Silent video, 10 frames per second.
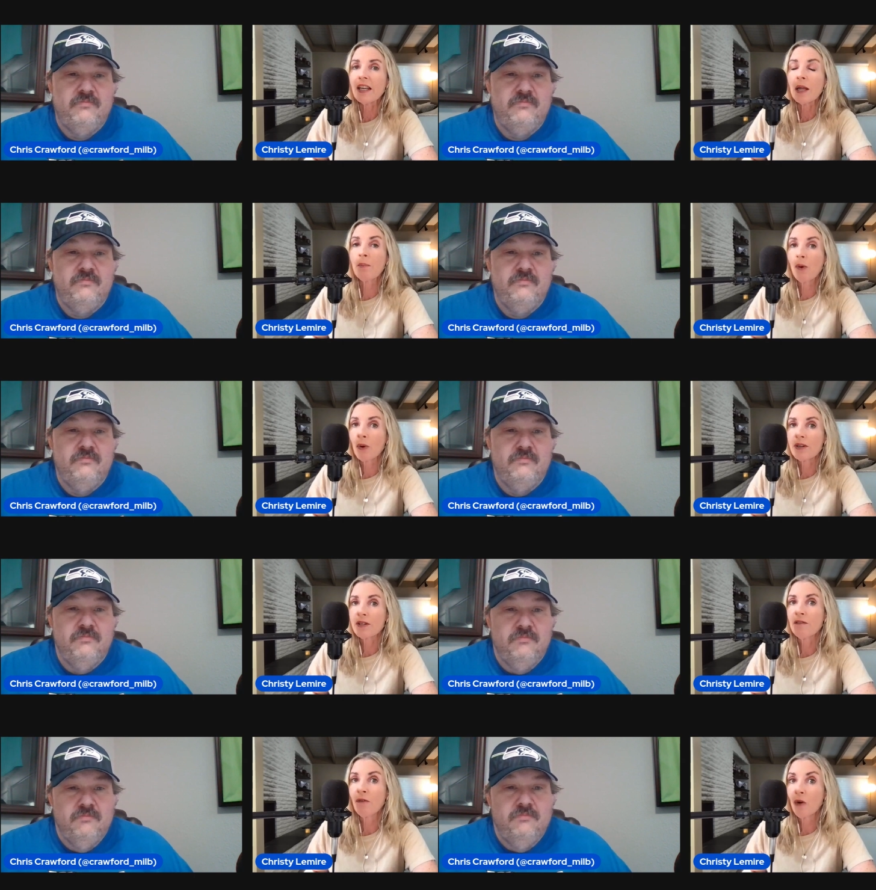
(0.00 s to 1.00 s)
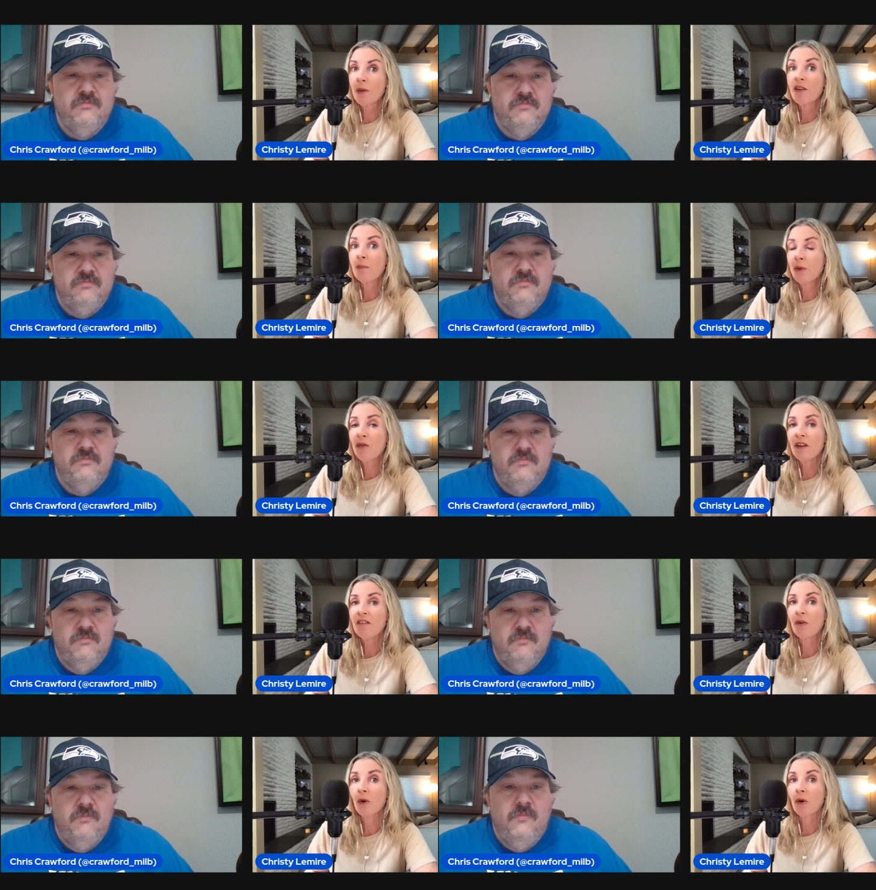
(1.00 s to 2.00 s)
Speaker 1: important formative movie
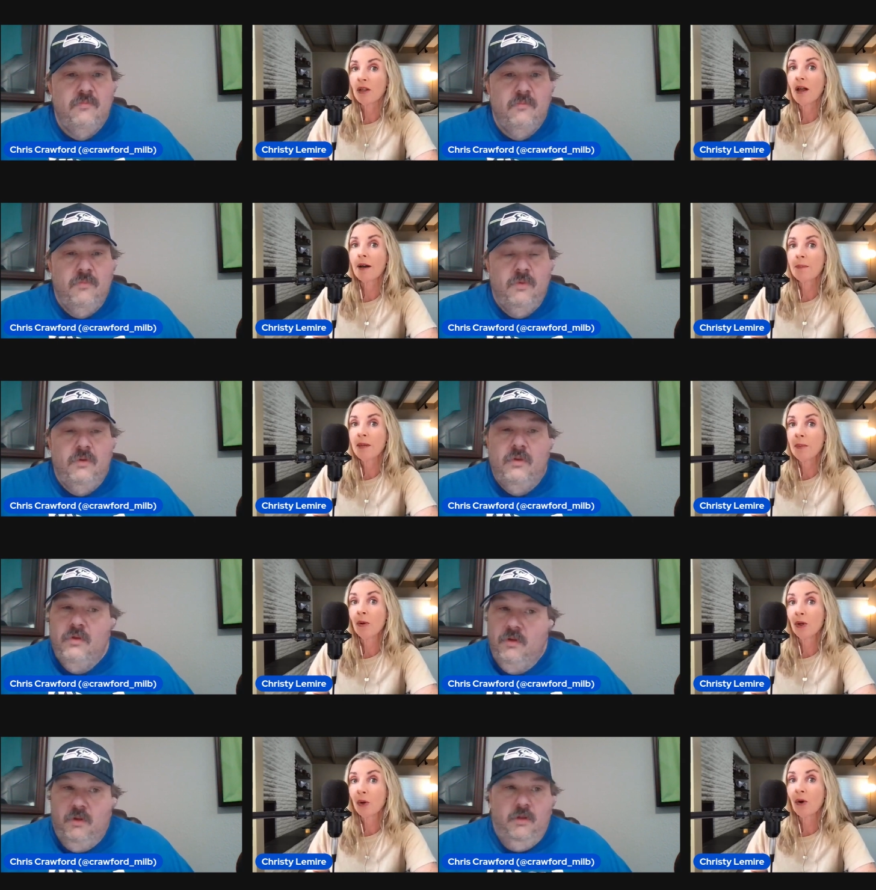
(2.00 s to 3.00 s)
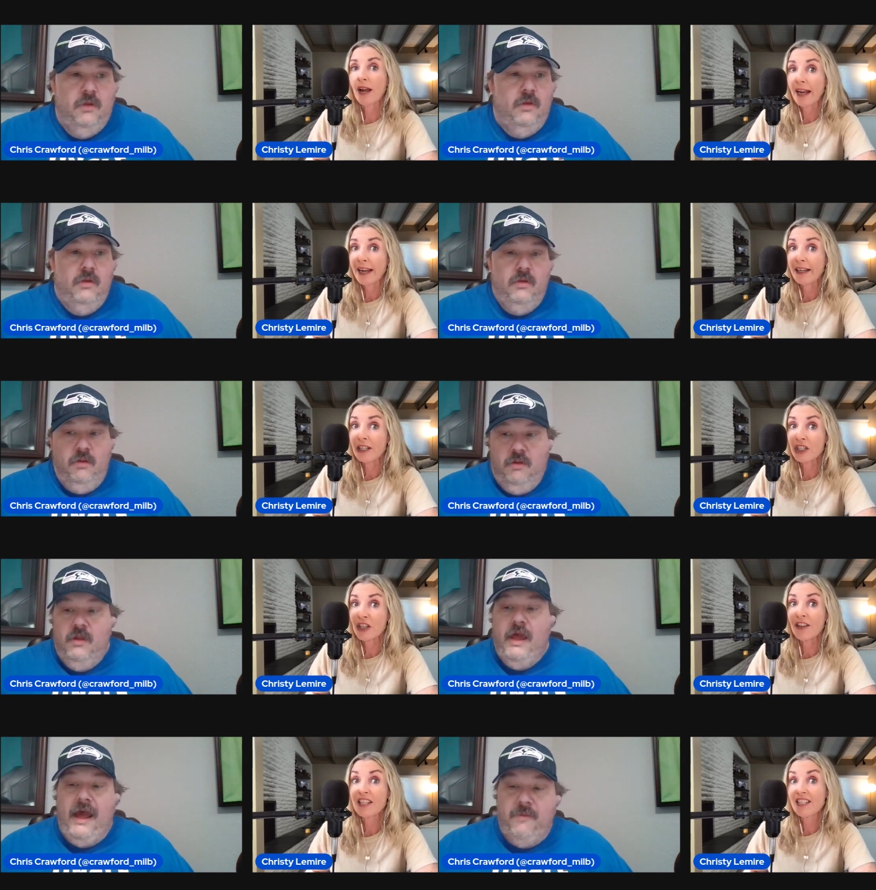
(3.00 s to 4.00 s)
for a lot of people your age, and
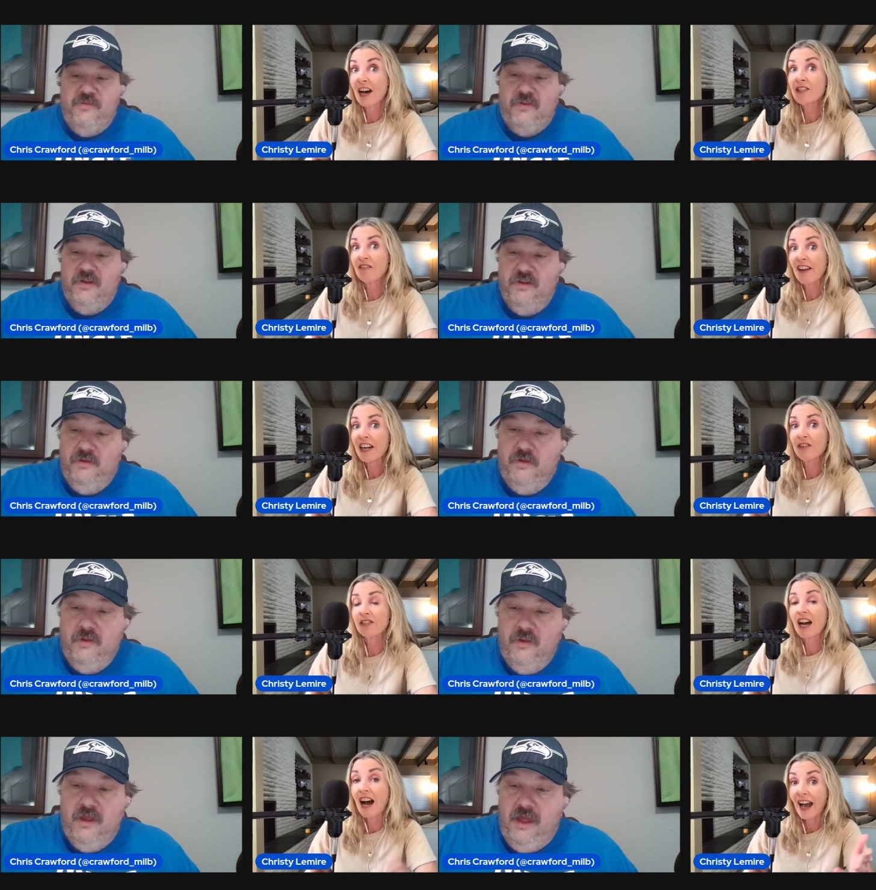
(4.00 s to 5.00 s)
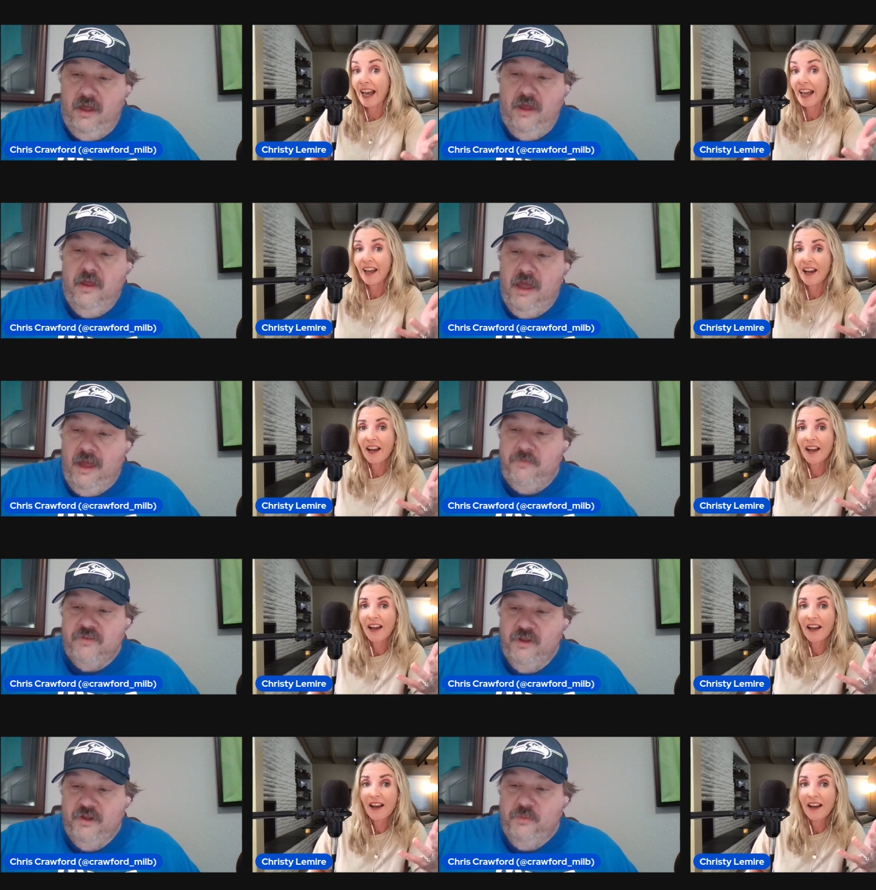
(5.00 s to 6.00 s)
the nostalgia Absolutely. factor is high.
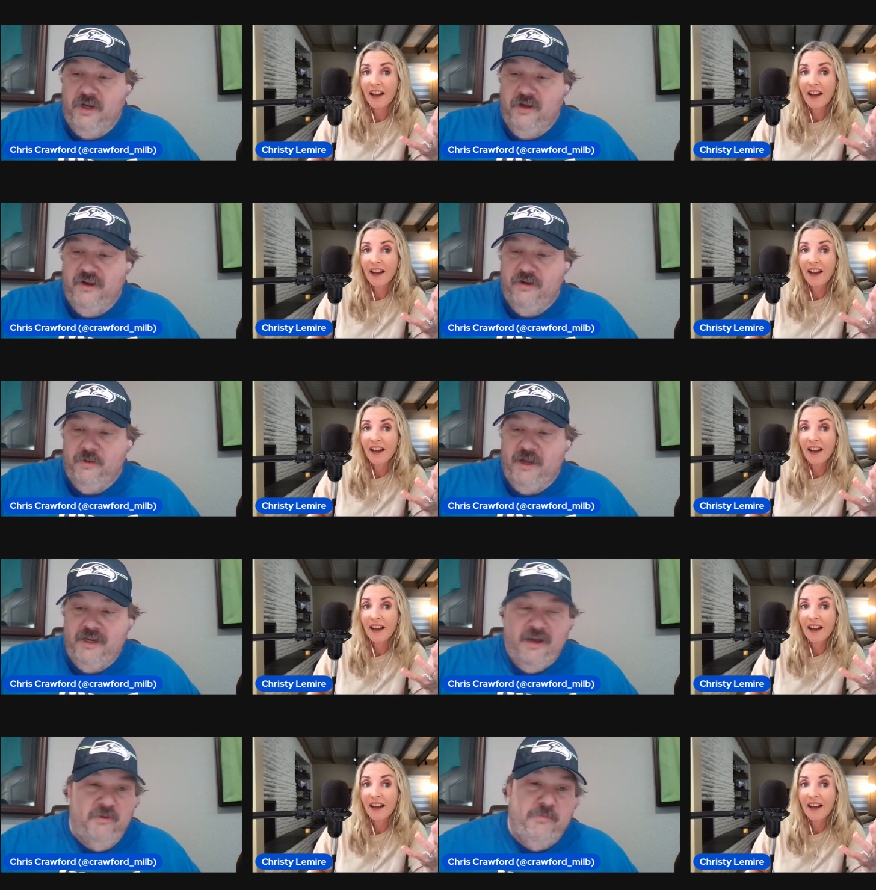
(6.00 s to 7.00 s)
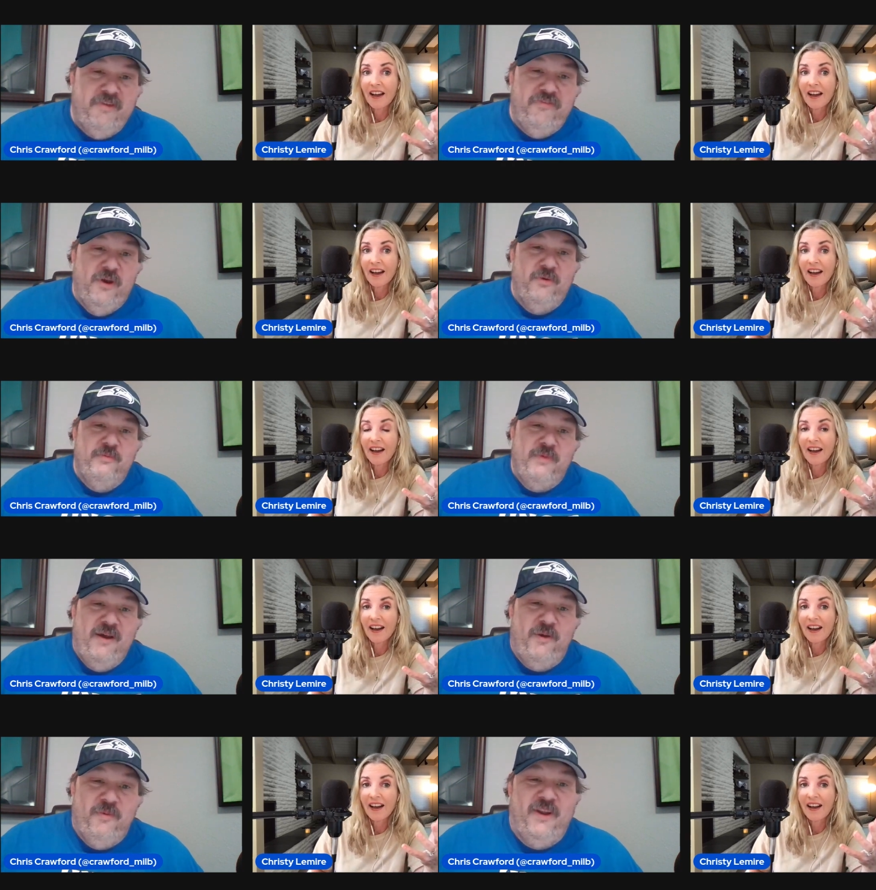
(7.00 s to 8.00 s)
Speaker 2: Absolutely. What you're hearing right now is my phone
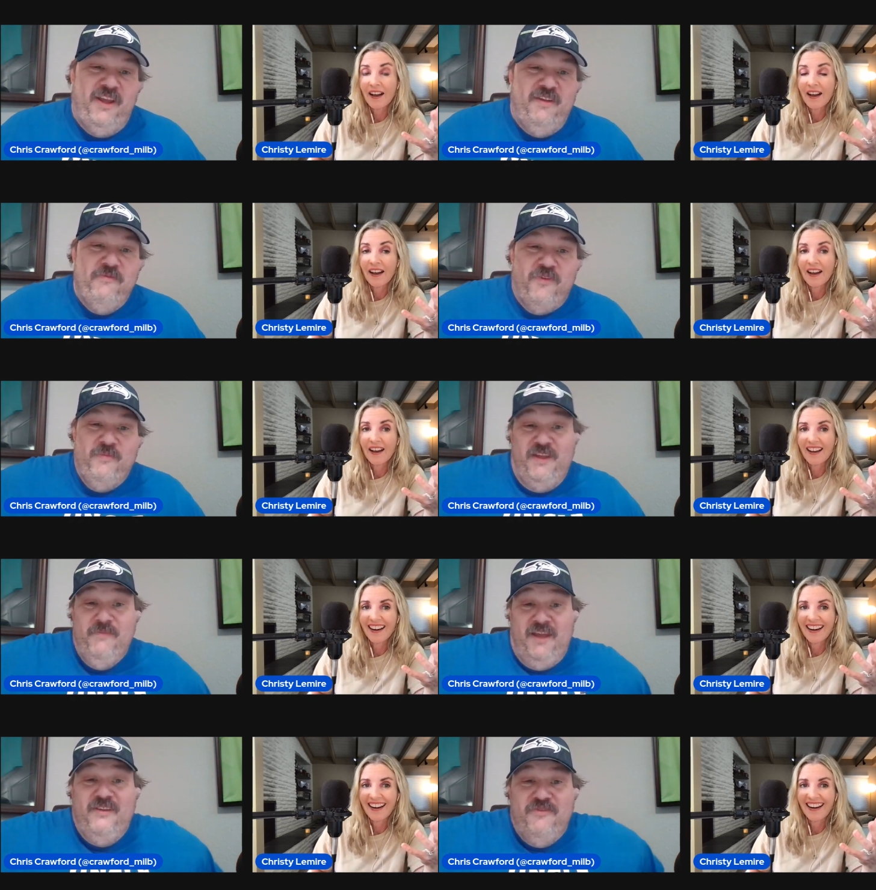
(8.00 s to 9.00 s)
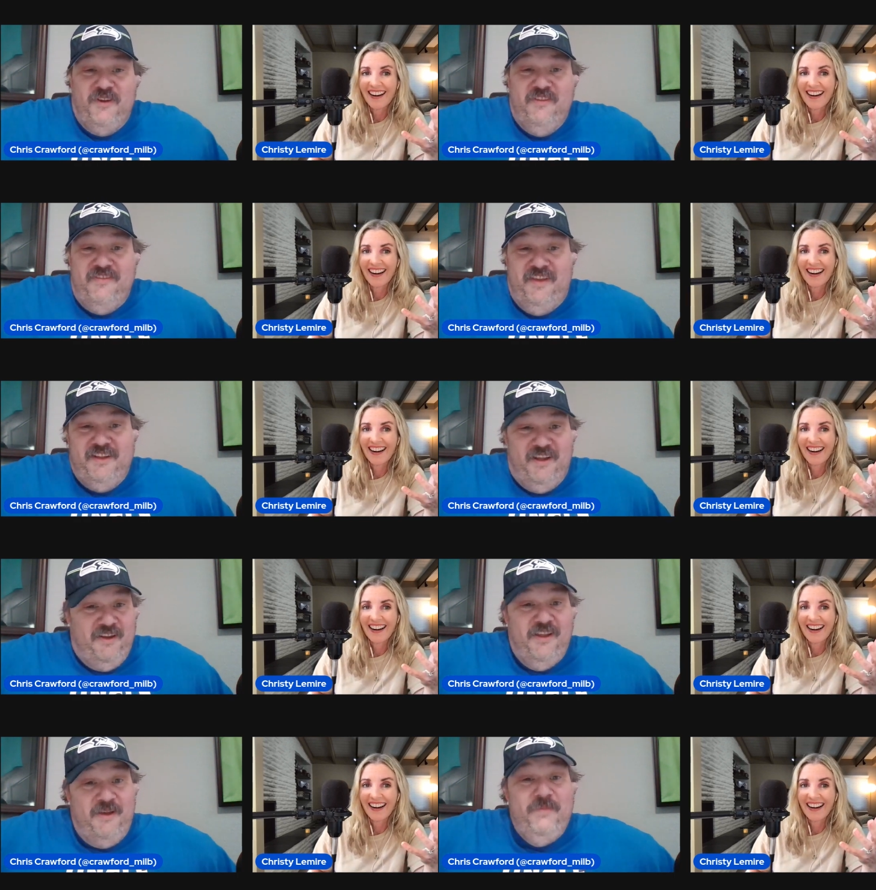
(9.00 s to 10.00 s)
uh, ringing for me making fun of the
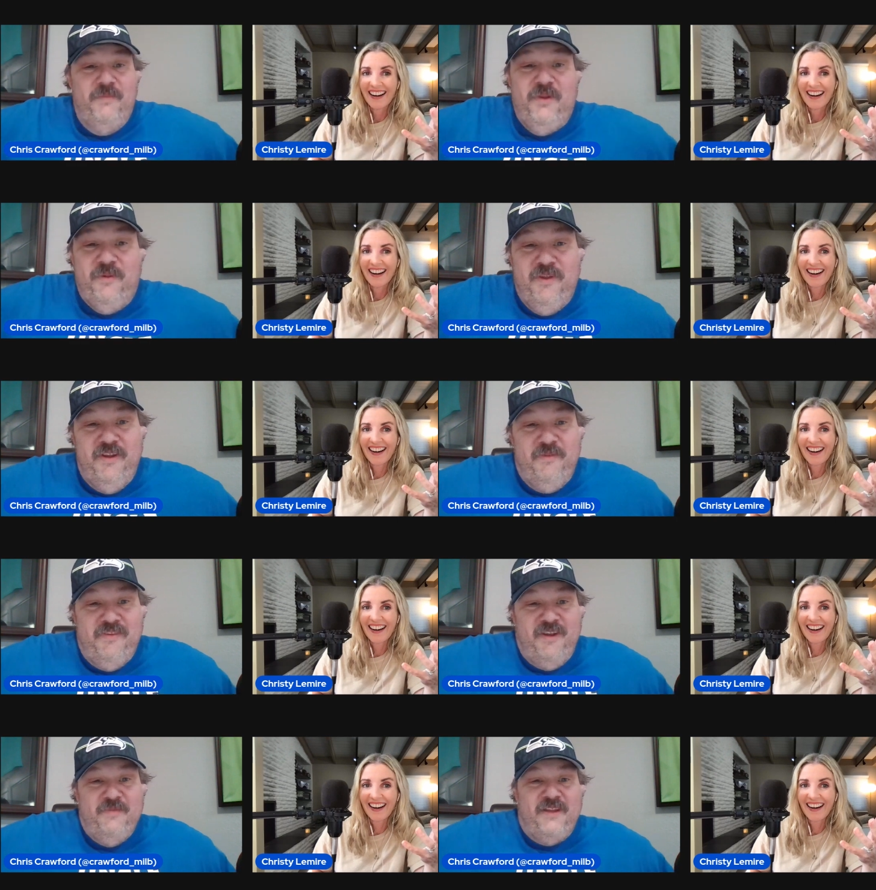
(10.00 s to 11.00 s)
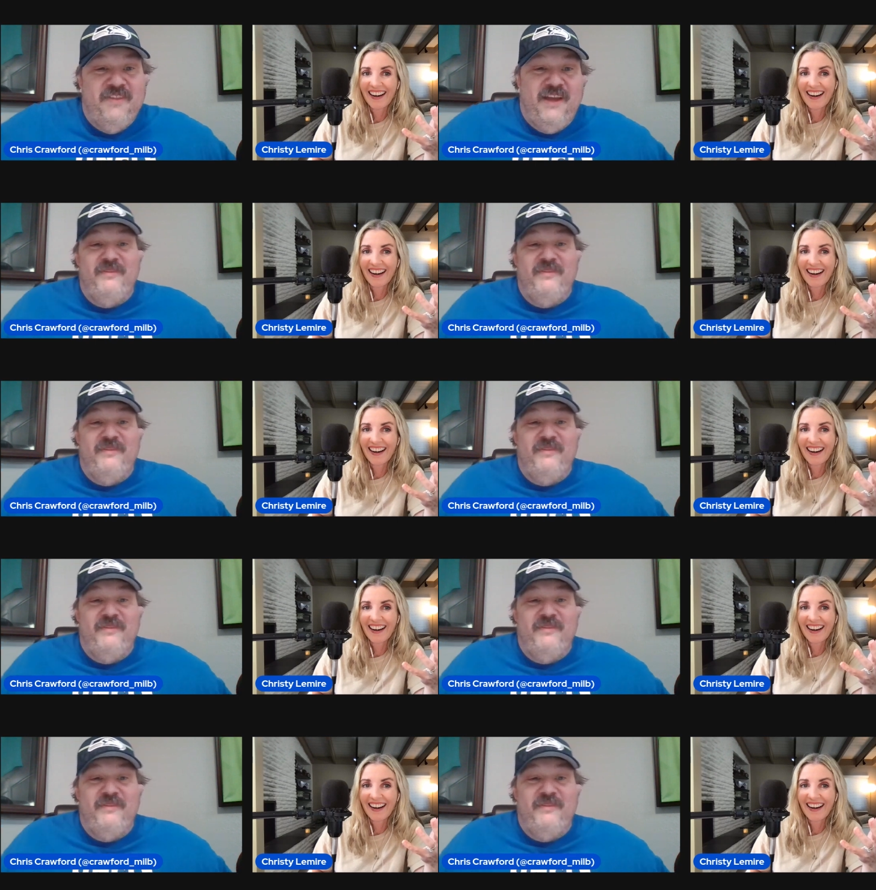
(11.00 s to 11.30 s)
Sandlot. A lot of people are really upset about that